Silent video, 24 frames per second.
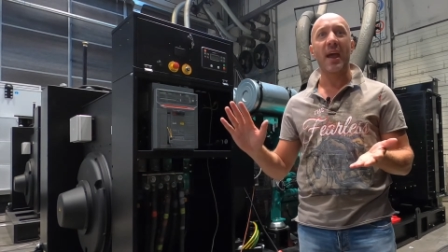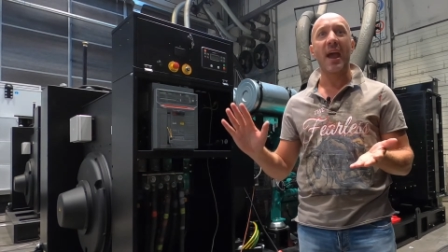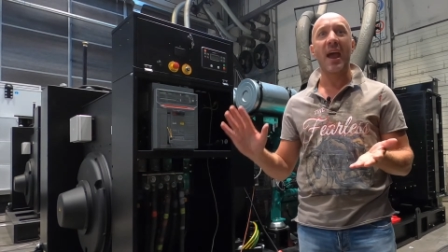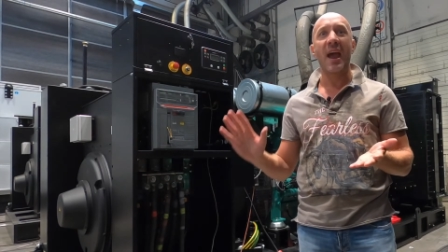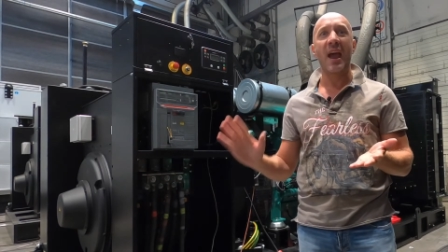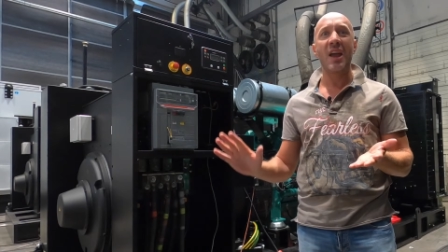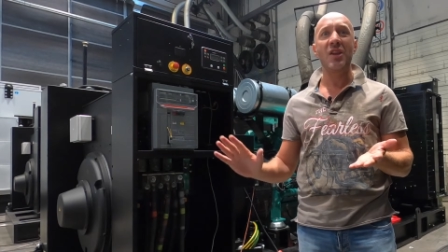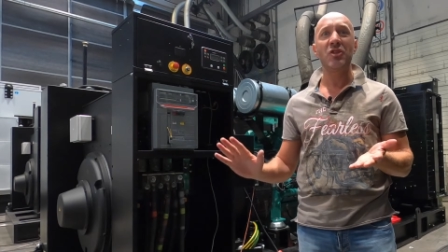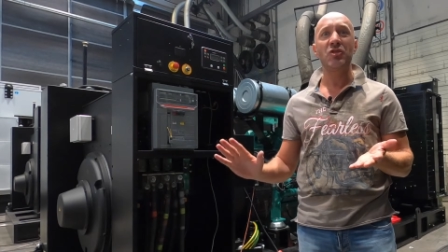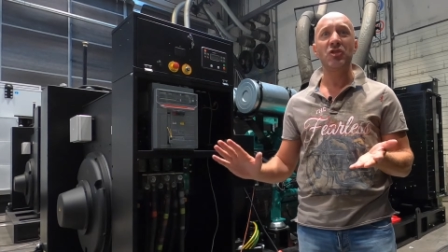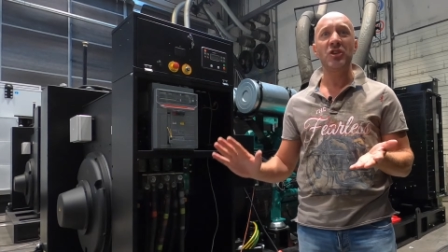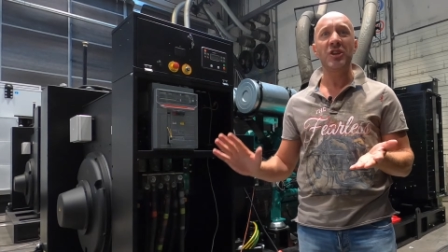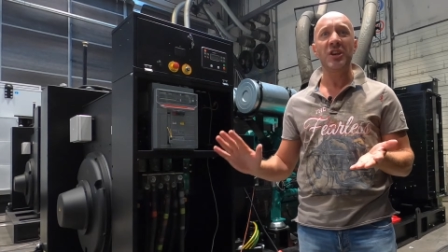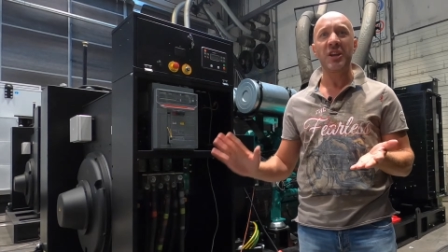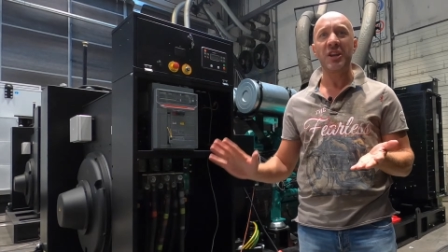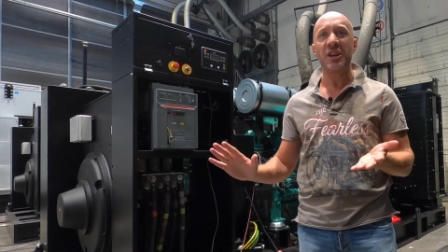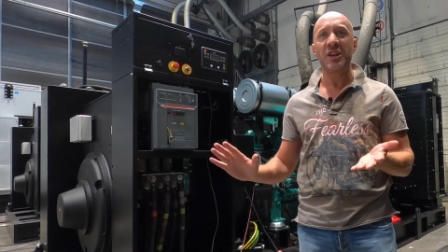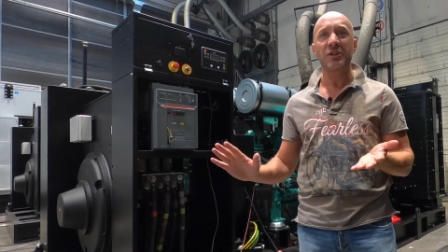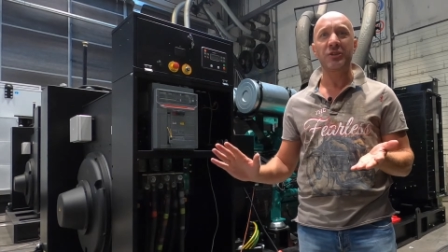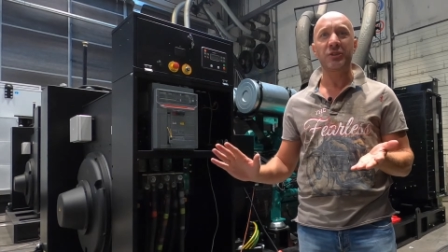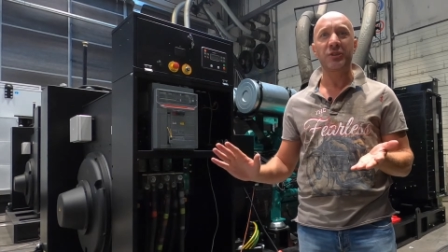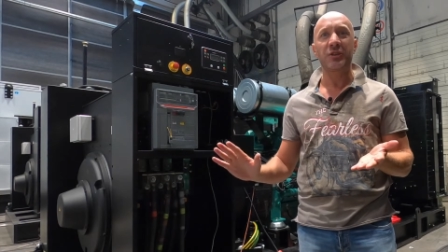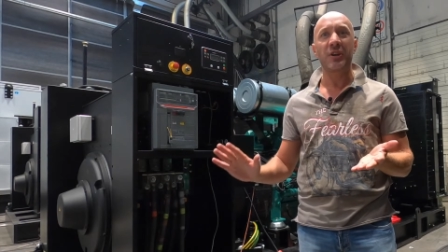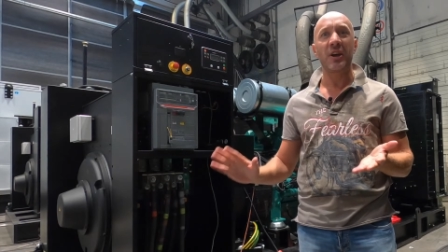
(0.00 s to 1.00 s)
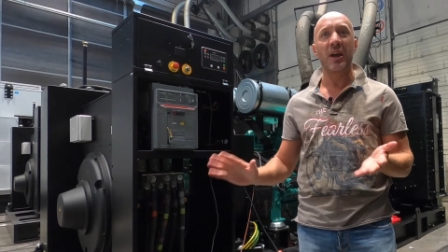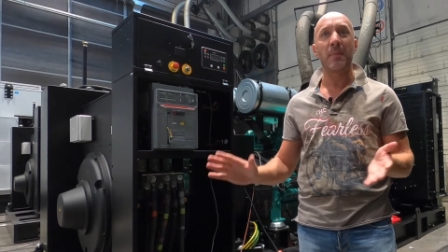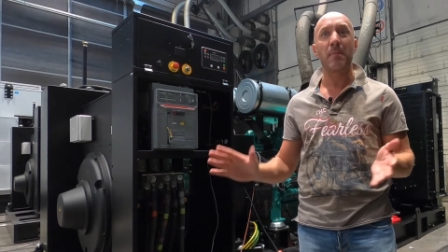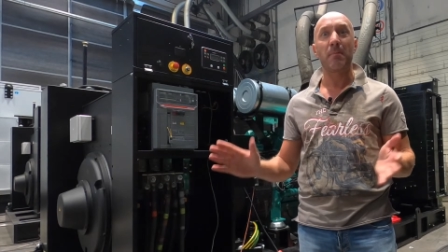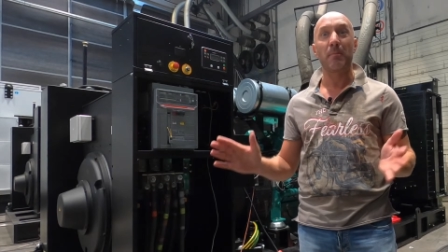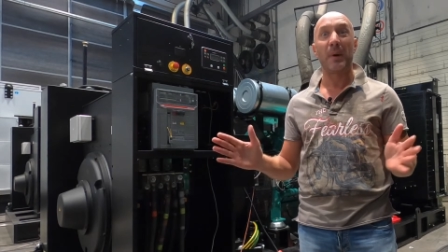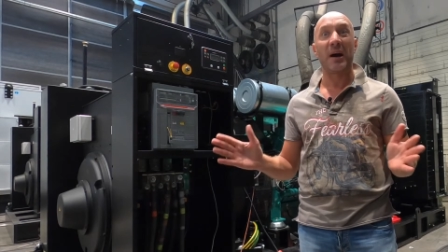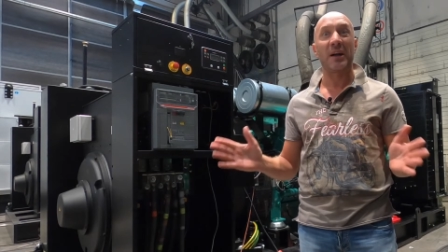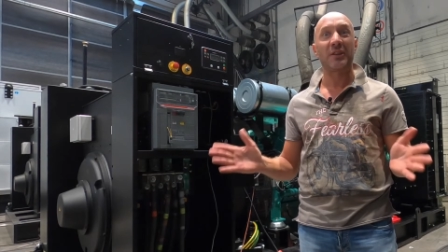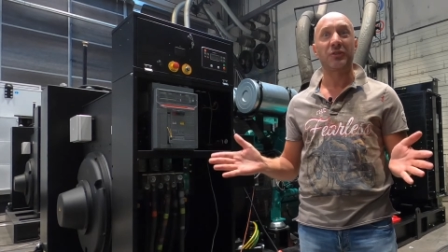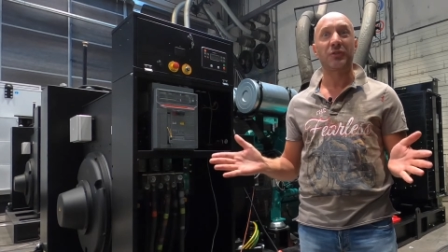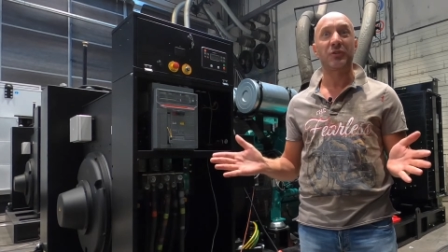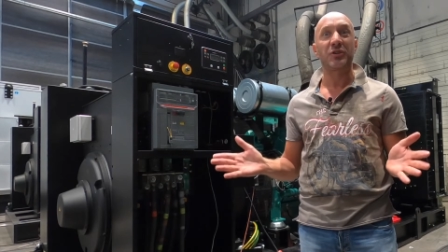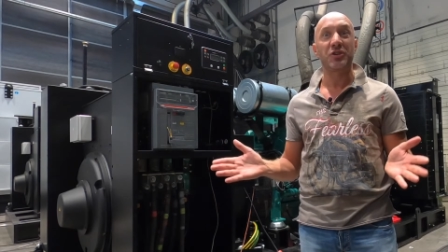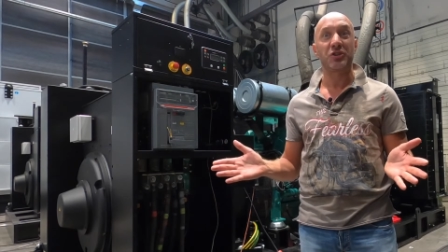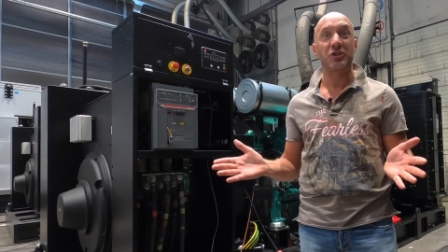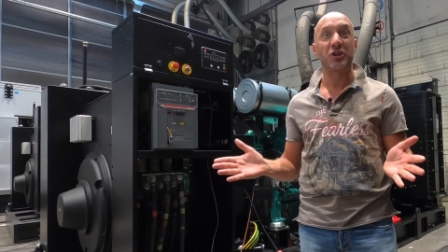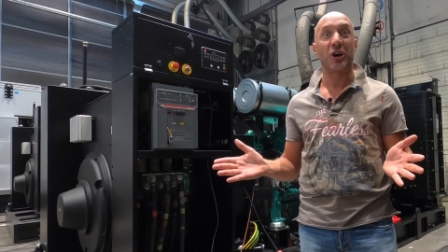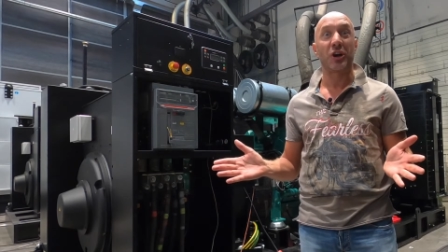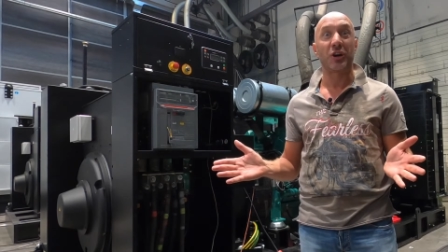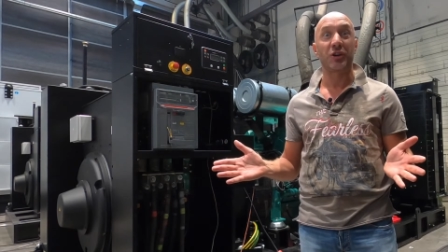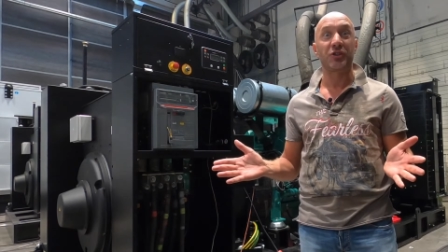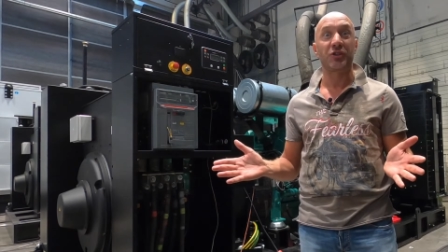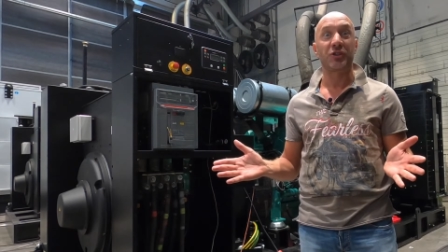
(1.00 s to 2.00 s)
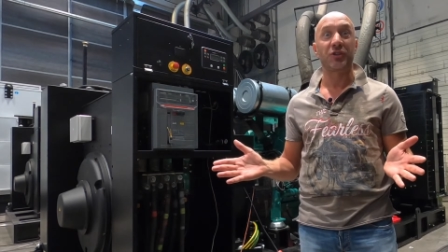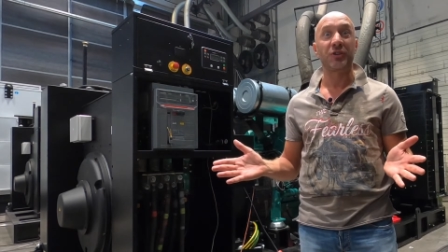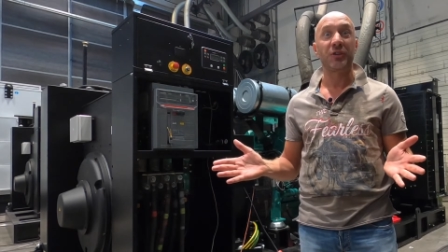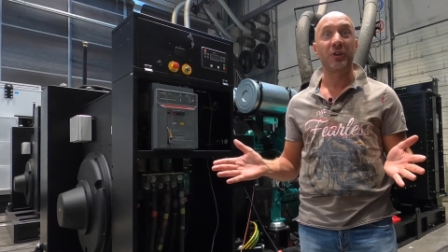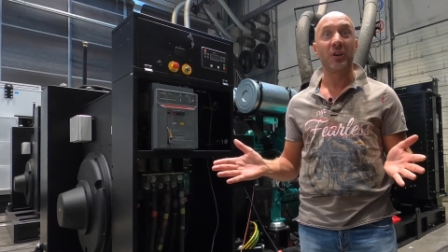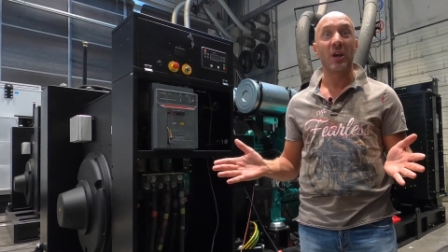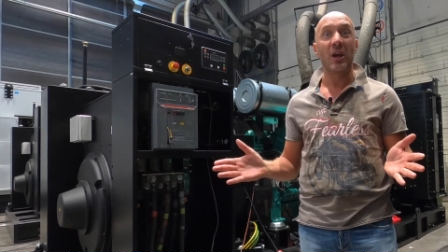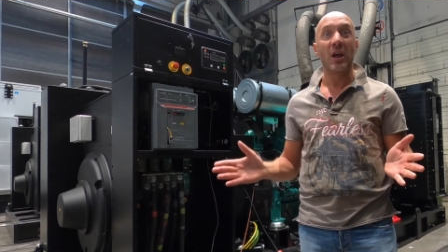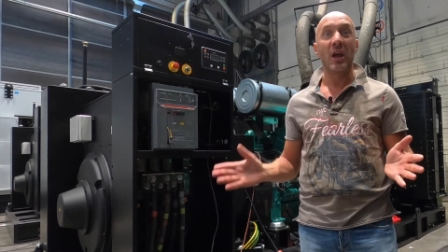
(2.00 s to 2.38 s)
engine heater and battery charger,